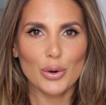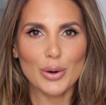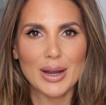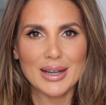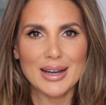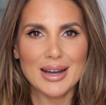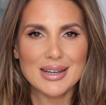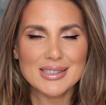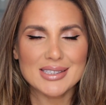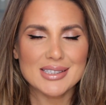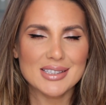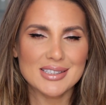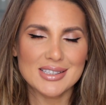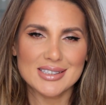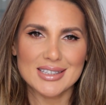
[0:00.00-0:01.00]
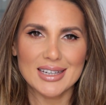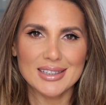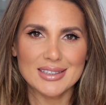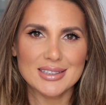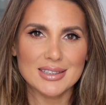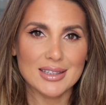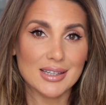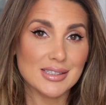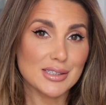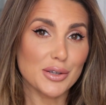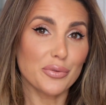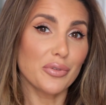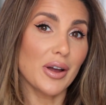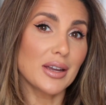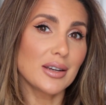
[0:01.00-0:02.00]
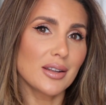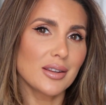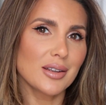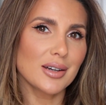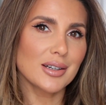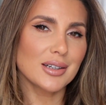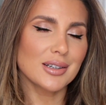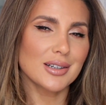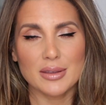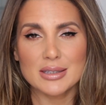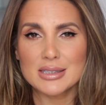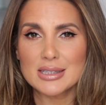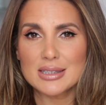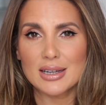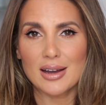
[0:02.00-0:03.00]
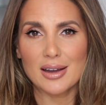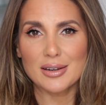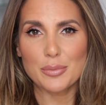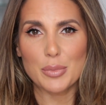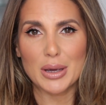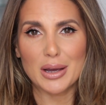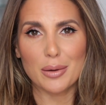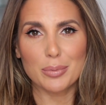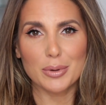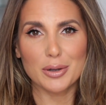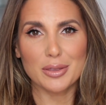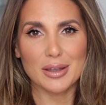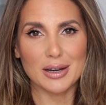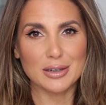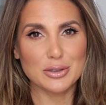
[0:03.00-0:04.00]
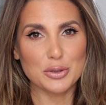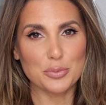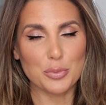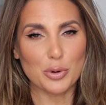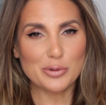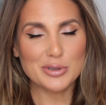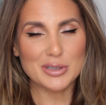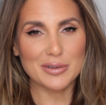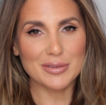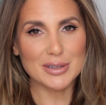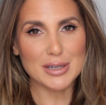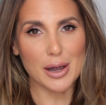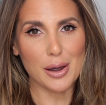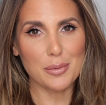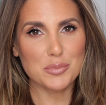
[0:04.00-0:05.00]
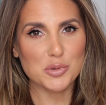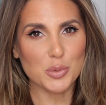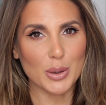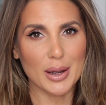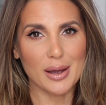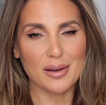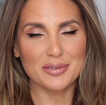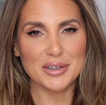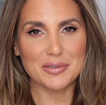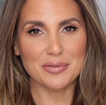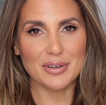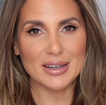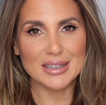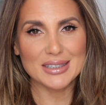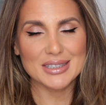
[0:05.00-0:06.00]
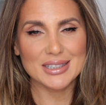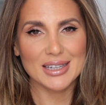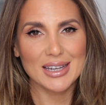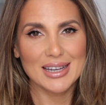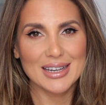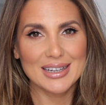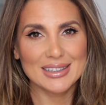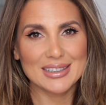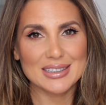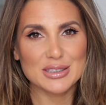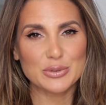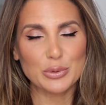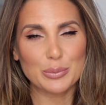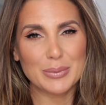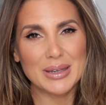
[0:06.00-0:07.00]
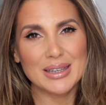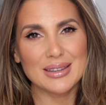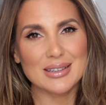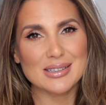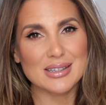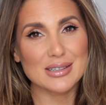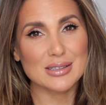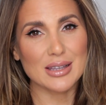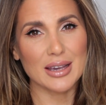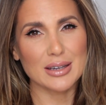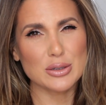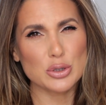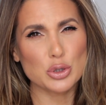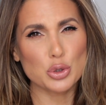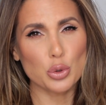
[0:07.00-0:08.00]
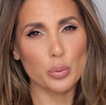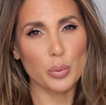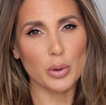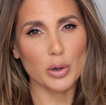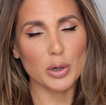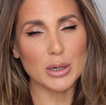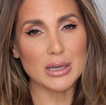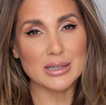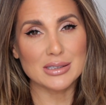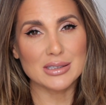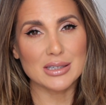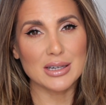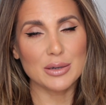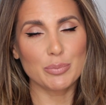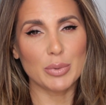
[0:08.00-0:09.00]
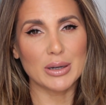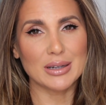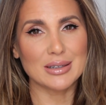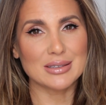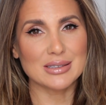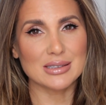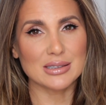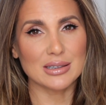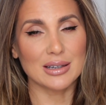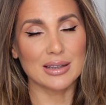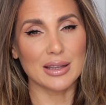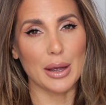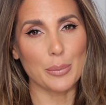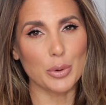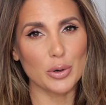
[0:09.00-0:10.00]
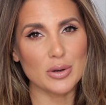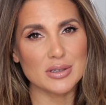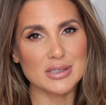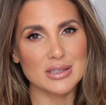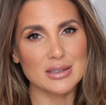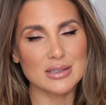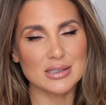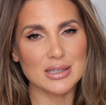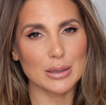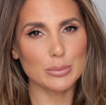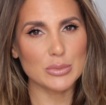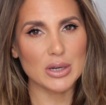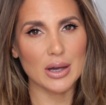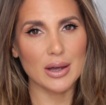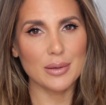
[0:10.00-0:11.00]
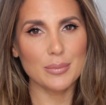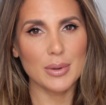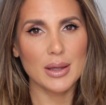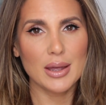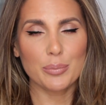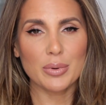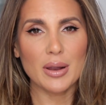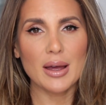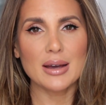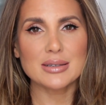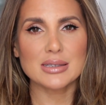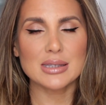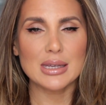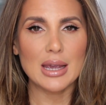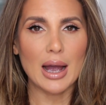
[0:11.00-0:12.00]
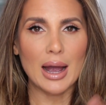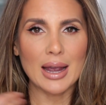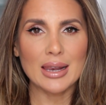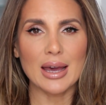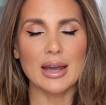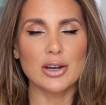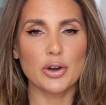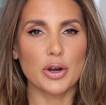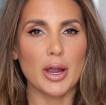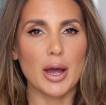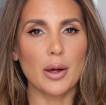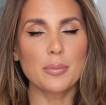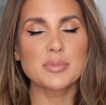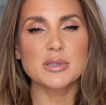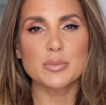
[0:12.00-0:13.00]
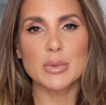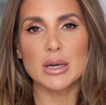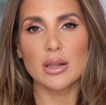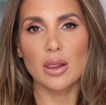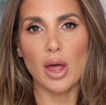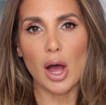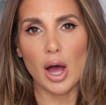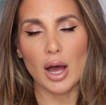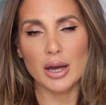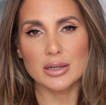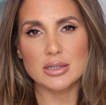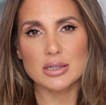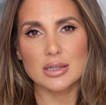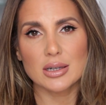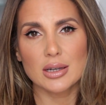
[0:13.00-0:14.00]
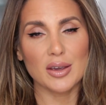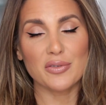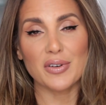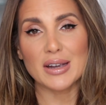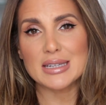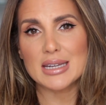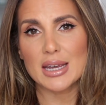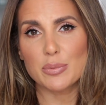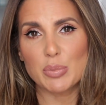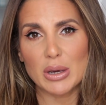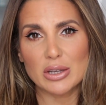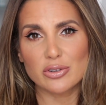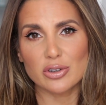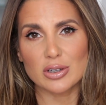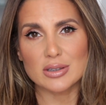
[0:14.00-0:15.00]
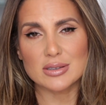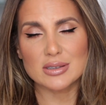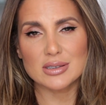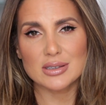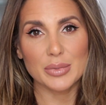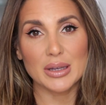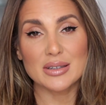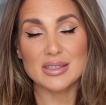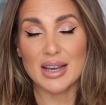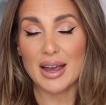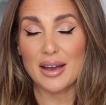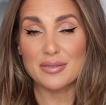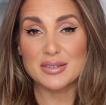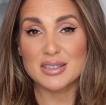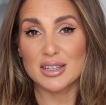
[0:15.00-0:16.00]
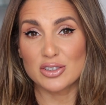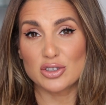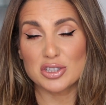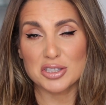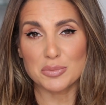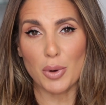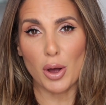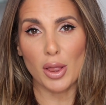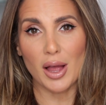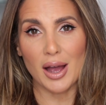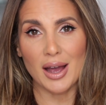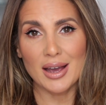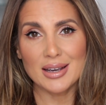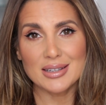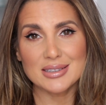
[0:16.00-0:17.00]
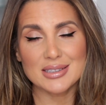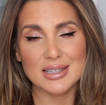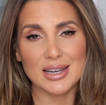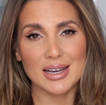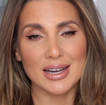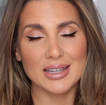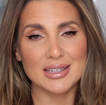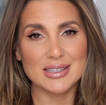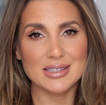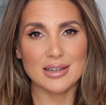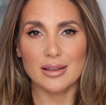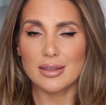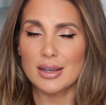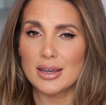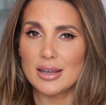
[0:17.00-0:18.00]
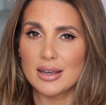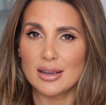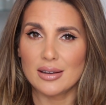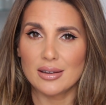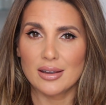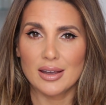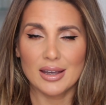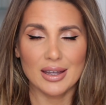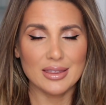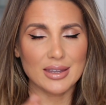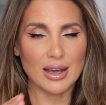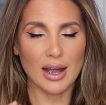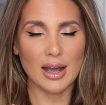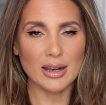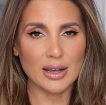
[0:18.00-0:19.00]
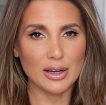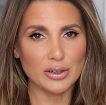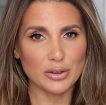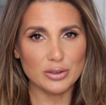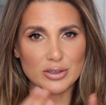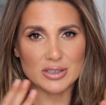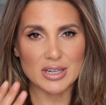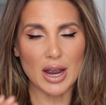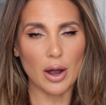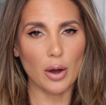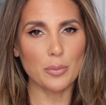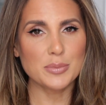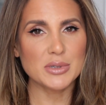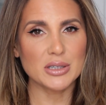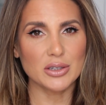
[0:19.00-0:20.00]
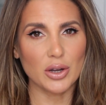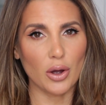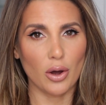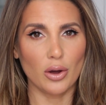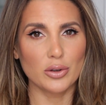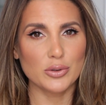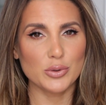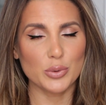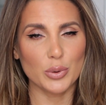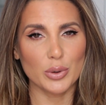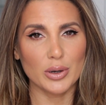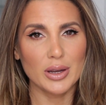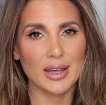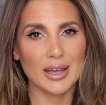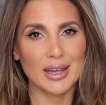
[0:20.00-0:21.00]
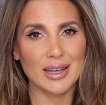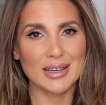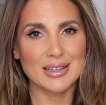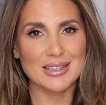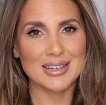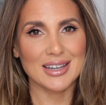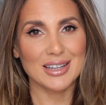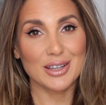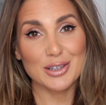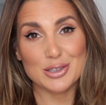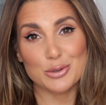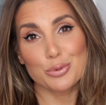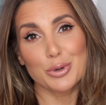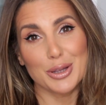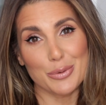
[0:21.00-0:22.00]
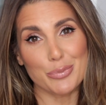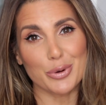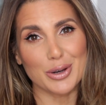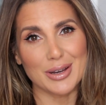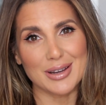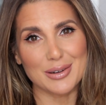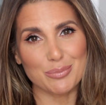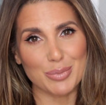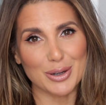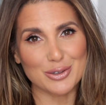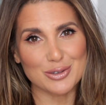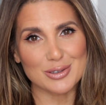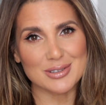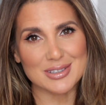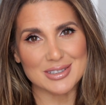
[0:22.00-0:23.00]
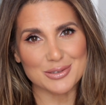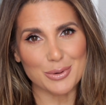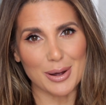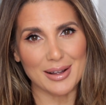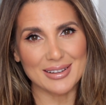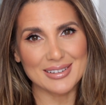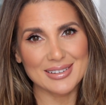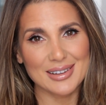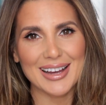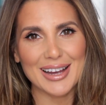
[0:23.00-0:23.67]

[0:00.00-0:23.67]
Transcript: Alright guys, this is it. That's the final look. This is the kind of makeup look that I do most of the times when I have an event. Because for me, this is like super easy, but it's glamorous in the same time. Plus, the eyeliner helps me a lot if I take pictures, because I have such small eyes, and the eyeliner just helps it contour, and it looks really pretty in pictures as well.